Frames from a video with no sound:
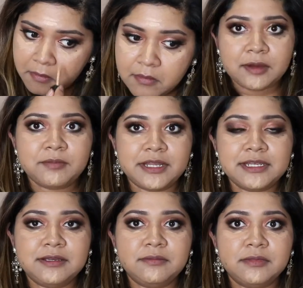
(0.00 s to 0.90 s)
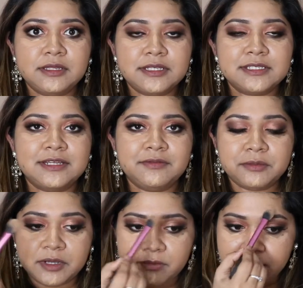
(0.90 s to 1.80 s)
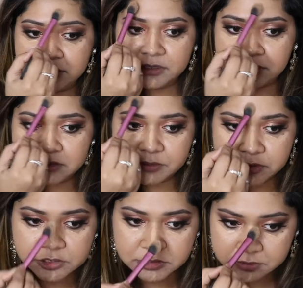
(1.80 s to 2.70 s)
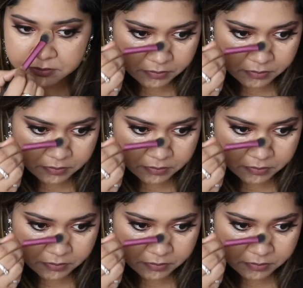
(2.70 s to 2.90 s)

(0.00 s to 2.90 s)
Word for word: I'm blending this in with my Real Techniques brush.